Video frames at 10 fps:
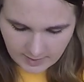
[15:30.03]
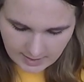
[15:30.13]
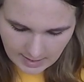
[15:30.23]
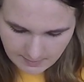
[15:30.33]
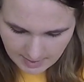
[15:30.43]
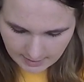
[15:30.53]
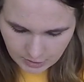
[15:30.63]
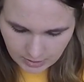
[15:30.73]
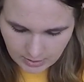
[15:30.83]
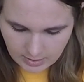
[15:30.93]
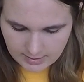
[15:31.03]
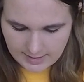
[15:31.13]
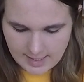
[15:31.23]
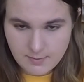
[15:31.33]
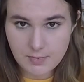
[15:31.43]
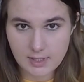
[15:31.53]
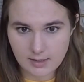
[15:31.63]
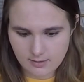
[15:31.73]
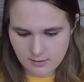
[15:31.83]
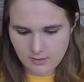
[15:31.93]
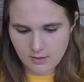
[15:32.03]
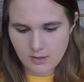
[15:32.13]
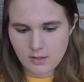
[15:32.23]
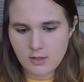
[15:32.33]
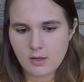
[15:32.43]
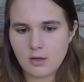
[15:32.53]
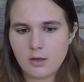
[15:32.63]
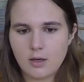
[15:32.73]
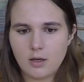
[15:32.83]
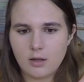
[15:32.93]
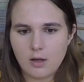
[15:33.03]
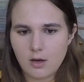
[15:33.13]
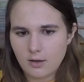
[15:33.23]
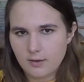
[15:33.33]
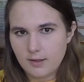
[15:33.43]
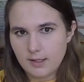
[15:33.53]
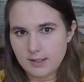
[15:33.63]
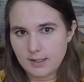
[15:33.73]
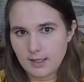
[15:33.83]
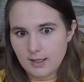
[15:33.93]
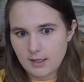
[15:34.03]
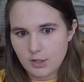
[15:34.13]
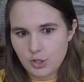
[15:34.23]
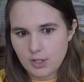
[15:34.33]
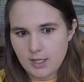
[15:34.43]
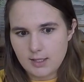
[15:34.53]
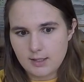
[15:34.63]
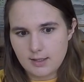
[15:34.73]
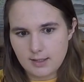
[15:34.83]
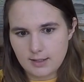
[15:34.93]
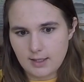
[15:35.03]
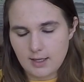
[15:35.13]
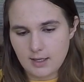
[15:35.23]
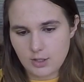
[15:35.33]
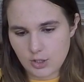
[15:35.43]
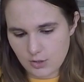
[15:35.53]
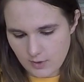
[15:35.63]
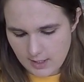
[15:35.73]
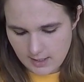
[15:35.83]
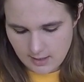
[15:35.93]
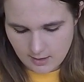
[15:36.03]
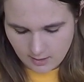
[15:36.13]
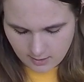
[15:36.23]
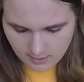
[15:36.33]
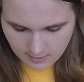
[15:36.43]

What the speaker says: and I'm actually going to tape it along this edge and this edge right here.